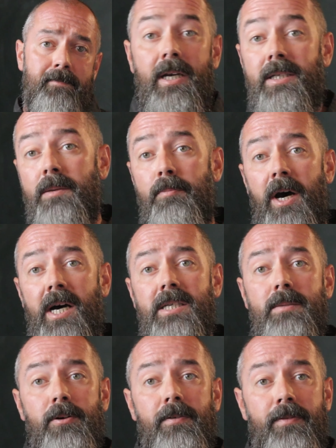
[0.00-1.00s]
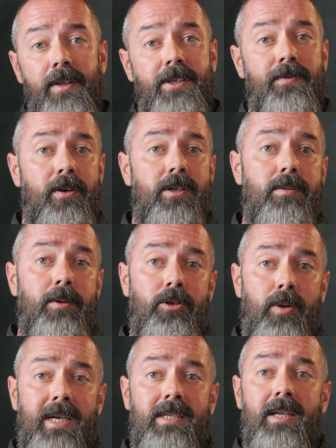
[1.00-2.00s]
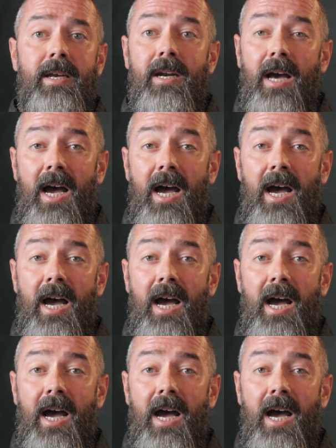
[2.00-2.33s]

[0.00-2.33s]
It's impossible for this verse to be translated,